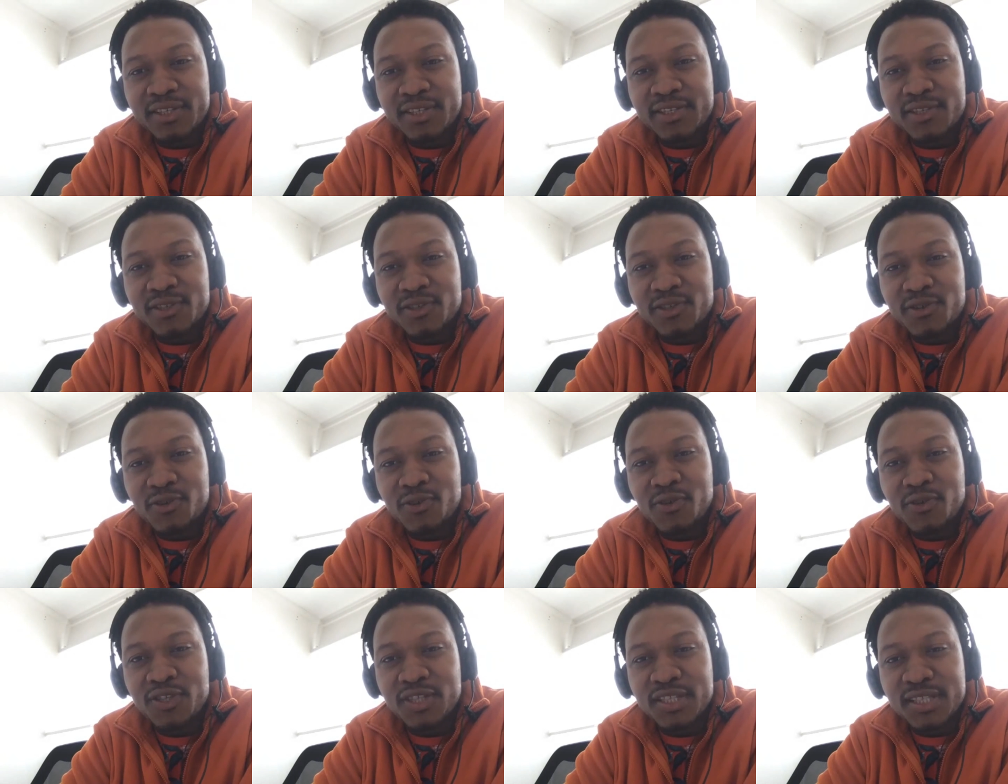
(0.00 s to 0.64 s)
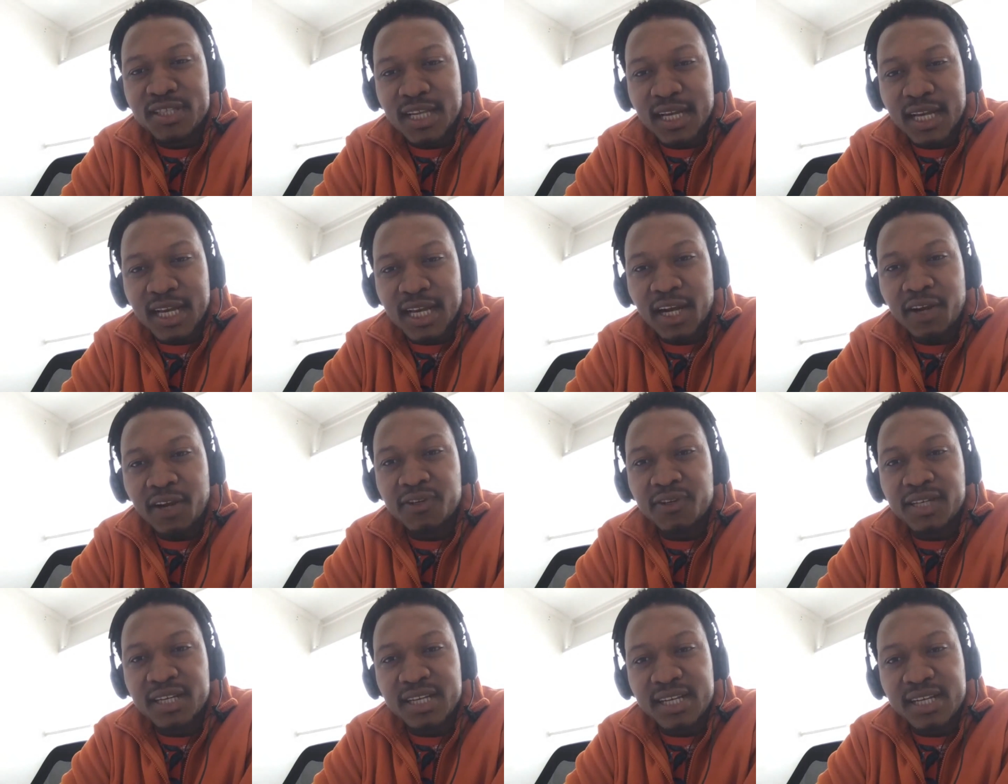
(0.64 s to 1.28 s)
institutions that
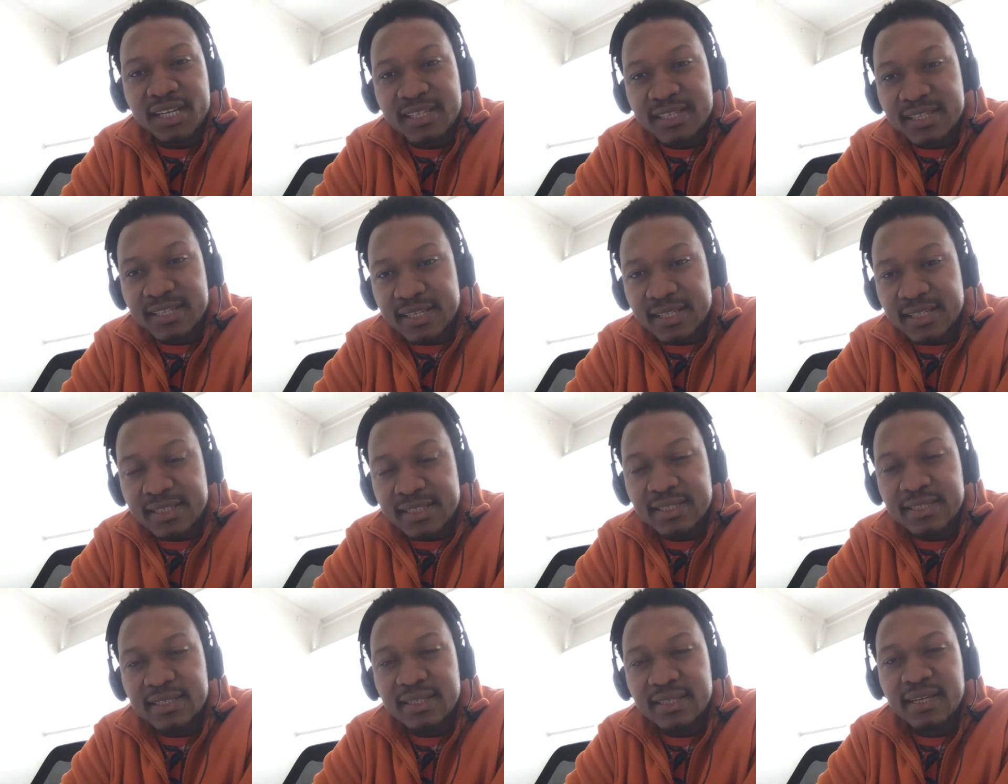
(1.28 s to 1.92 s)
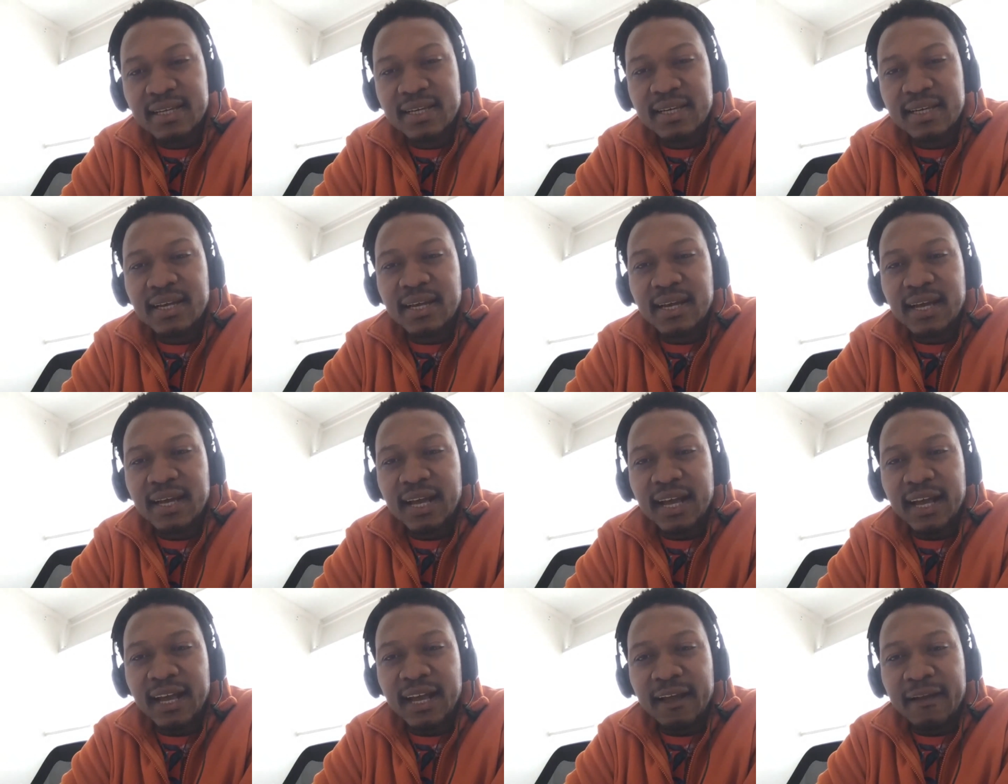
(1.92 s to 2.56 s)
currently exist,
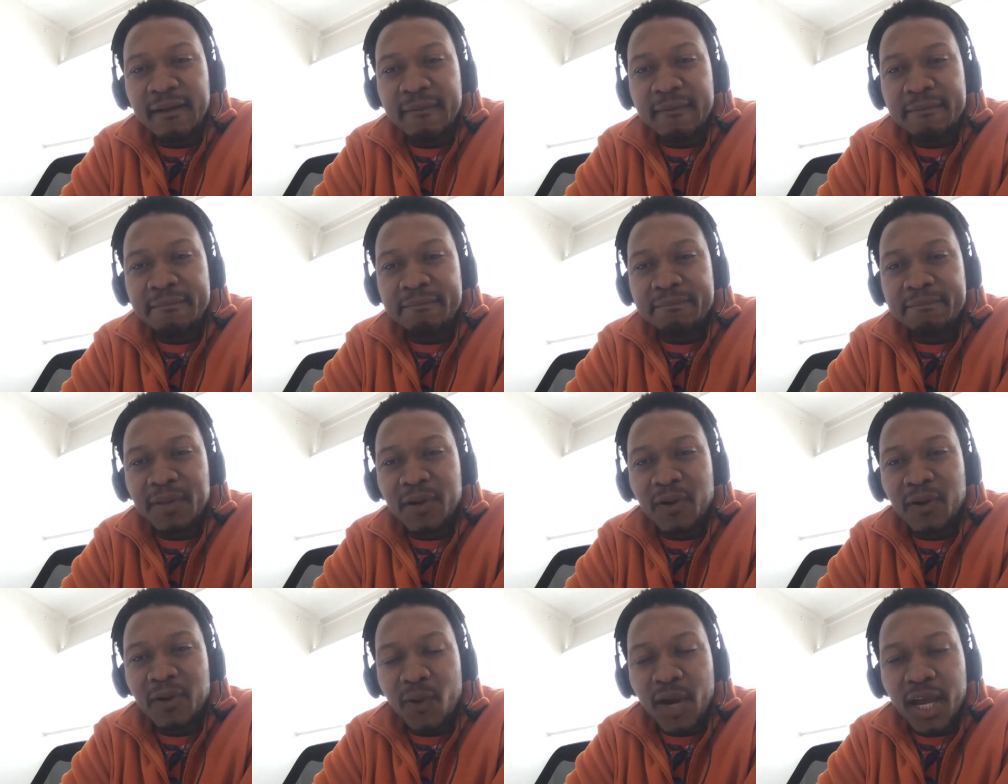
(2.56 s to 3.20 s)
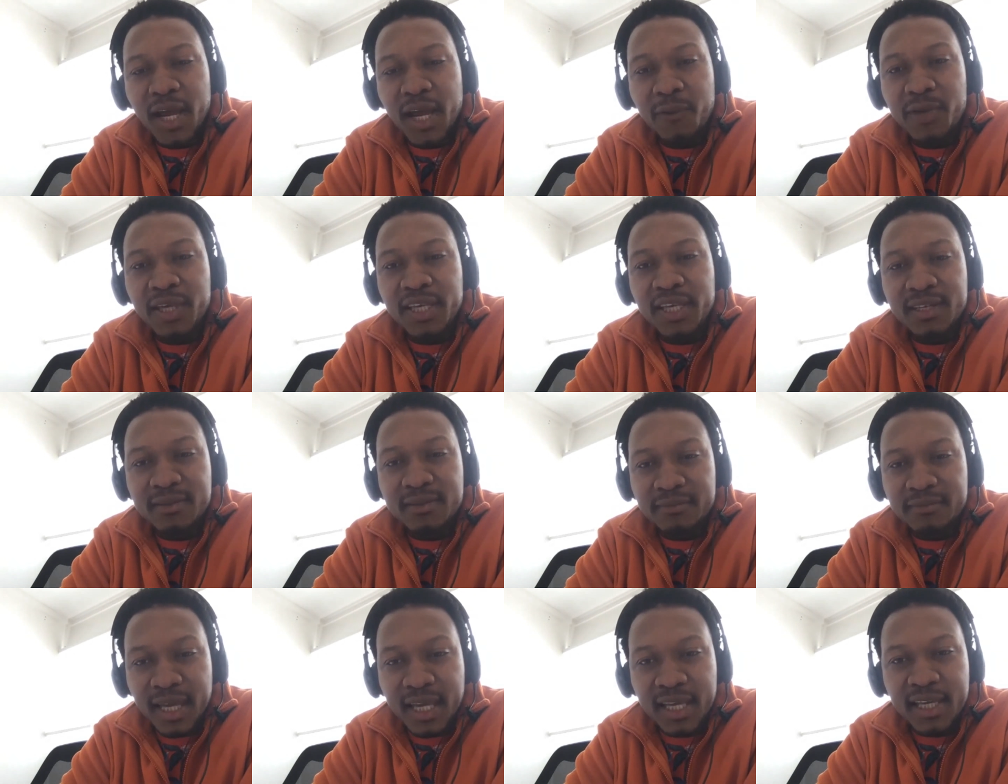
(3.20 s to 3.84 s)
but where we
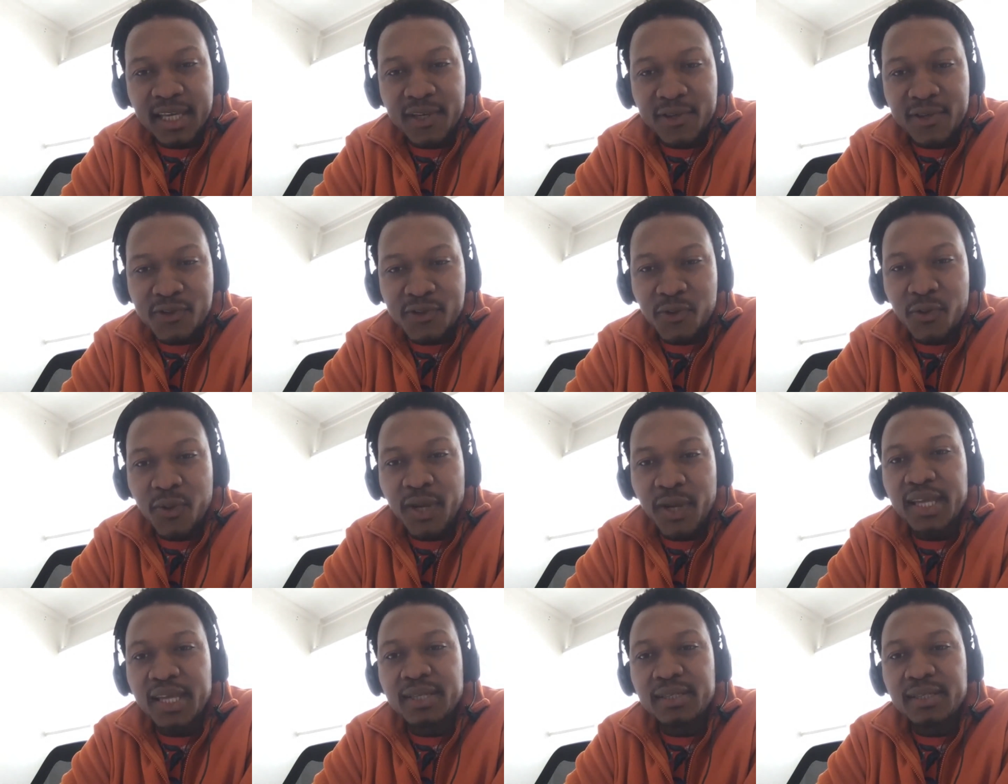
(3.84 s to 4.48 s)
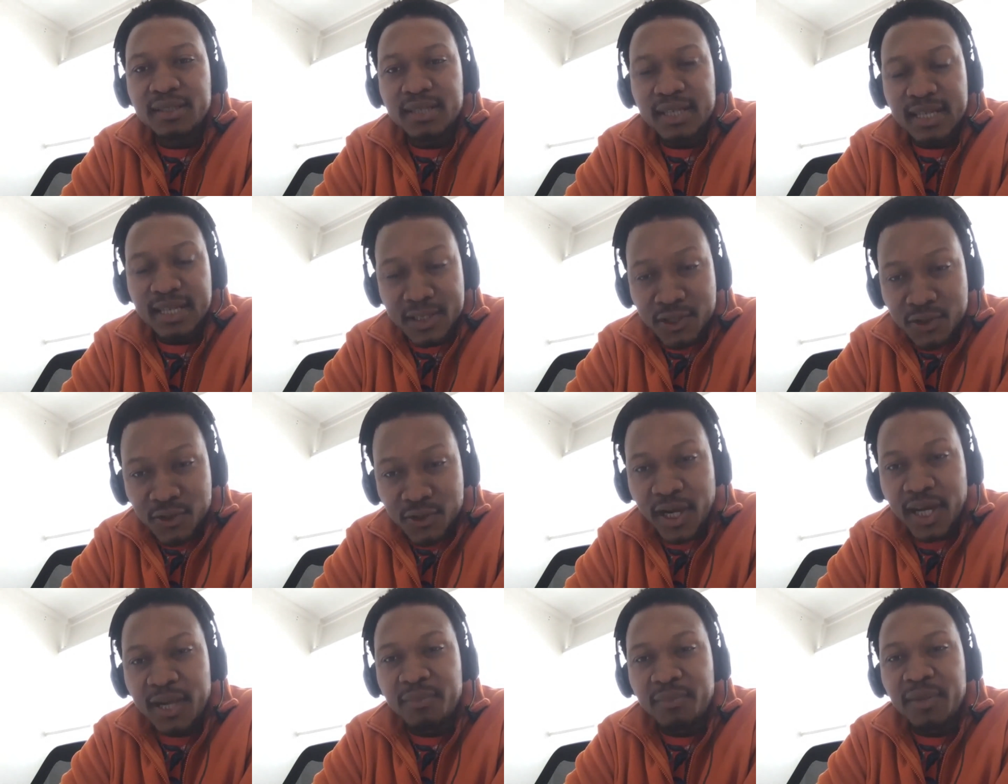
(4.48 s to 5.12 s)
can make a new way, let's
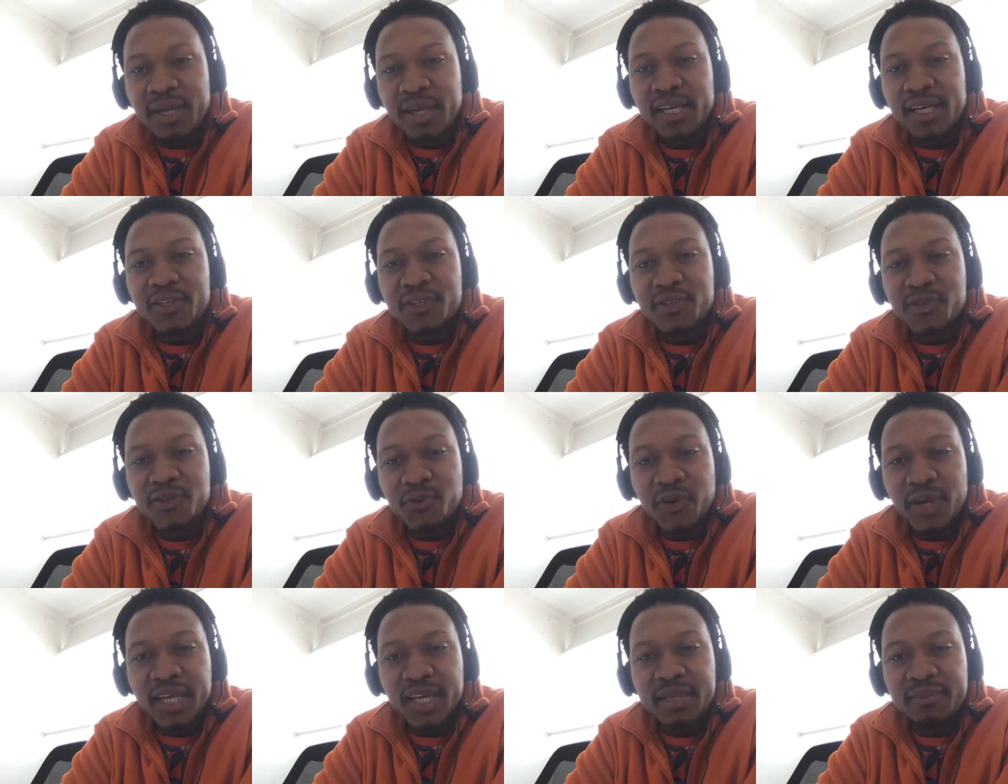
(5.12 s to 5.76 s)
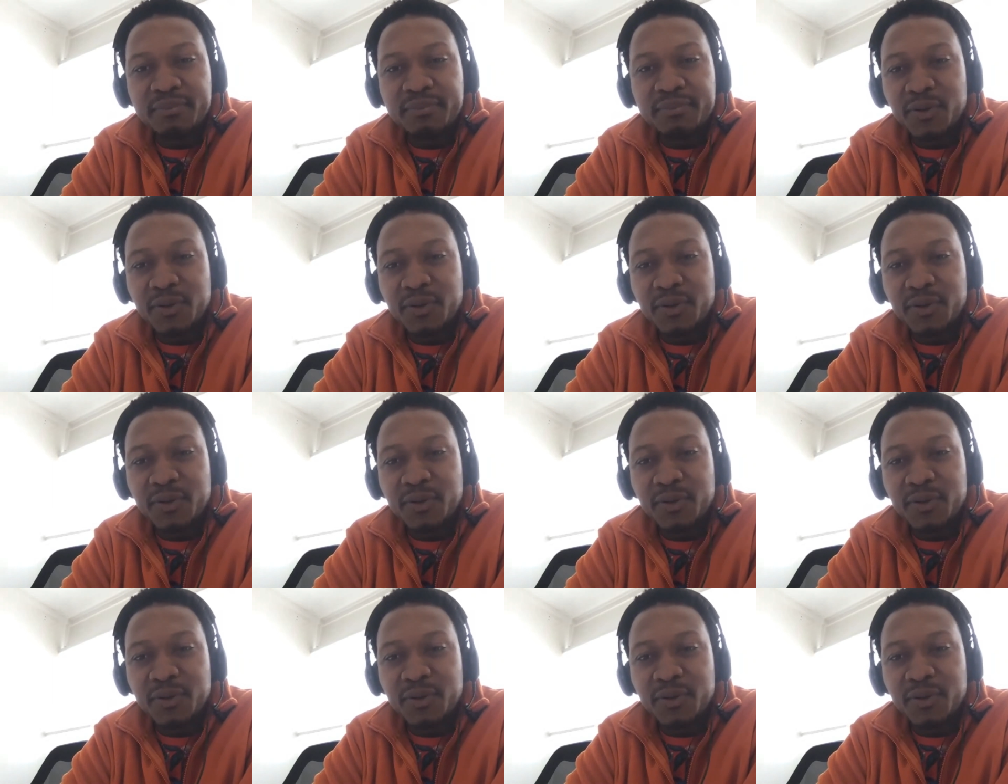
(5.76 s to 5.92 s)
try and make a new way.